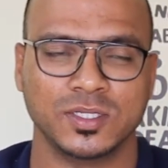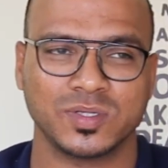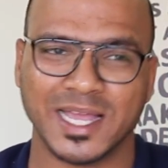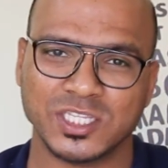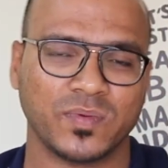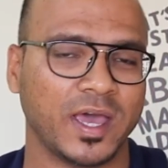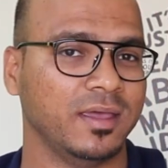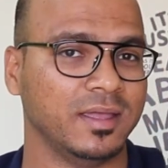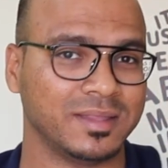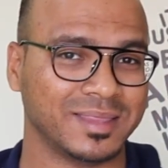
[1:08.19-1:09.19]
So that's why
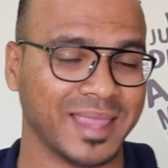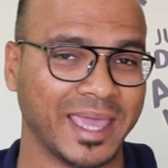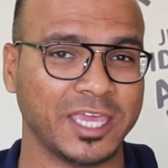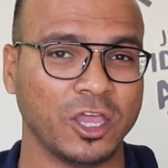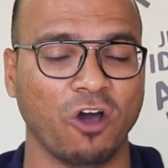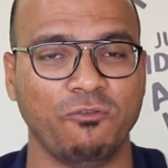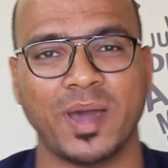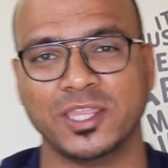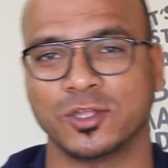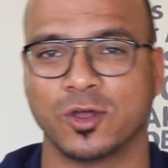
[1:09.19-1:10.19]
it, the ranking of
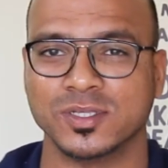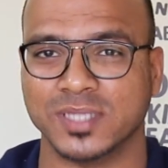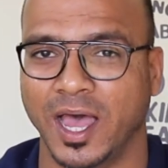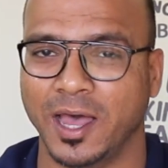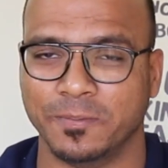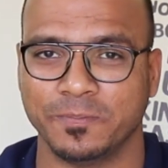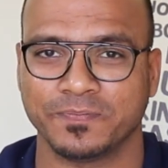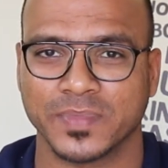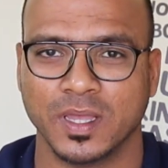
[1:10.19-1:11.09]
Python goes up.